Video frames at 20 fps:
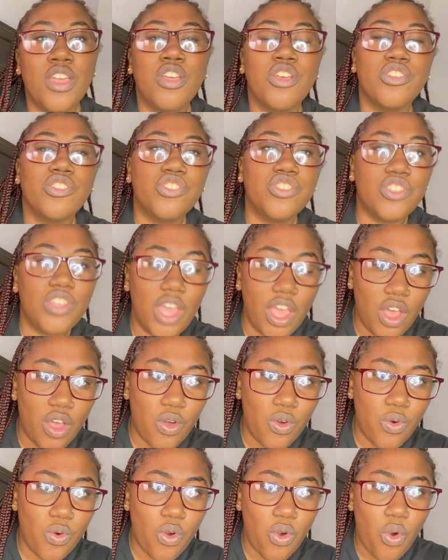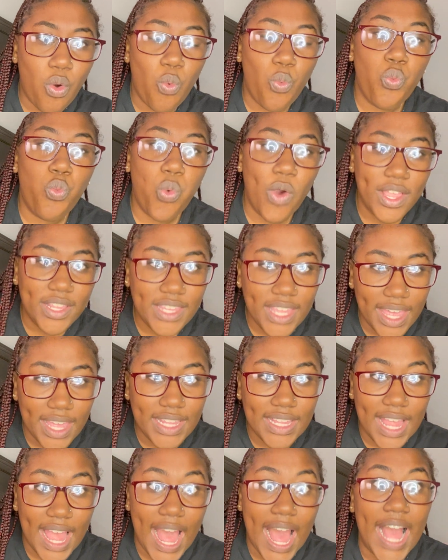So one
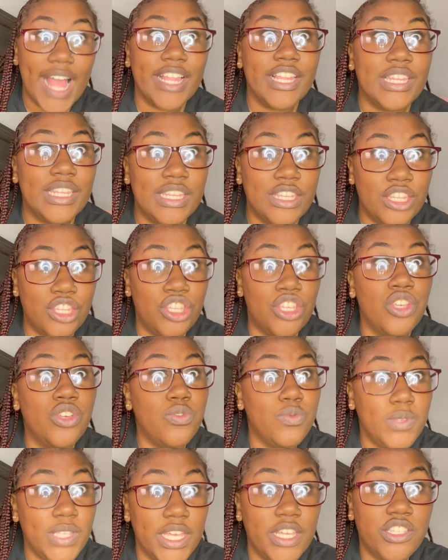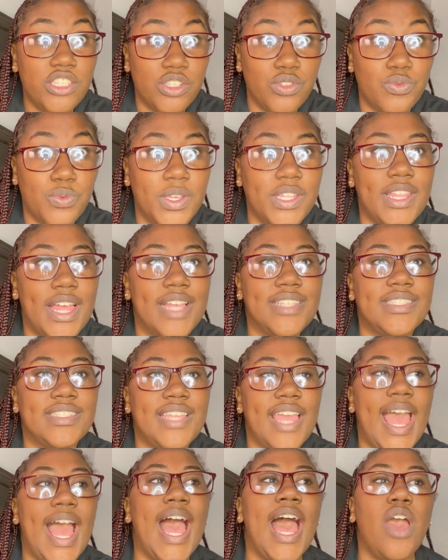thing that I do need to realize is
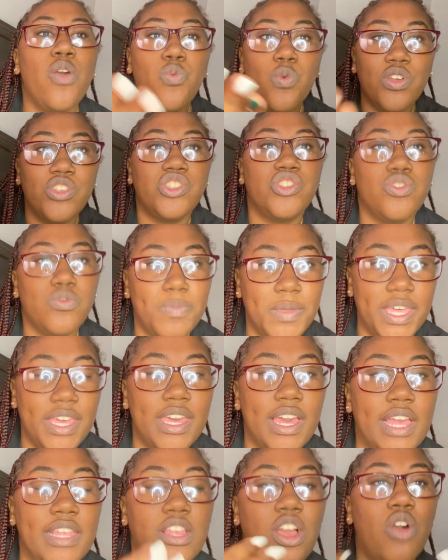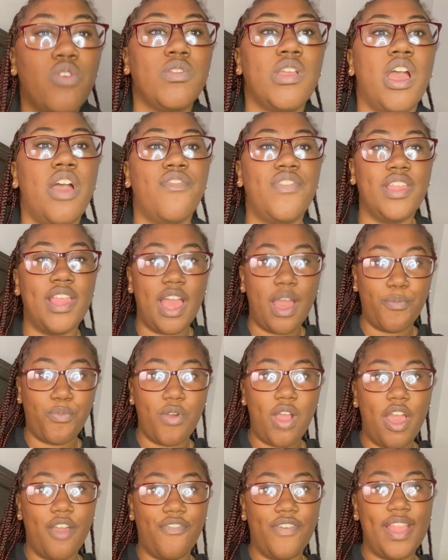that I want to be an owner of a
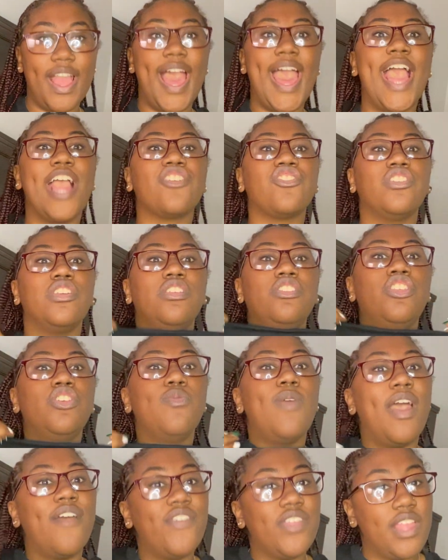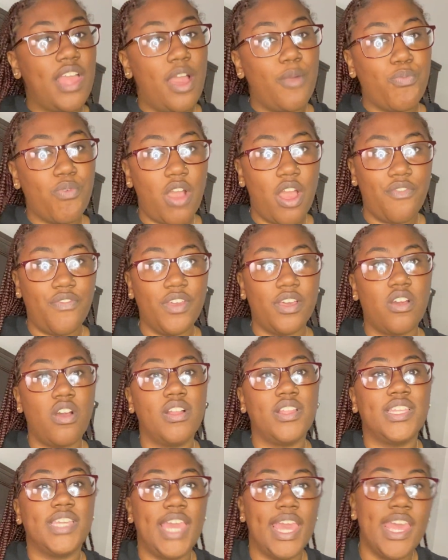nonprofit. I actually do have a nonprofit
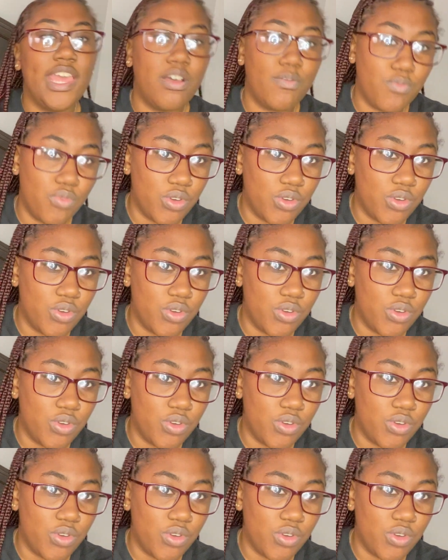called the K.L.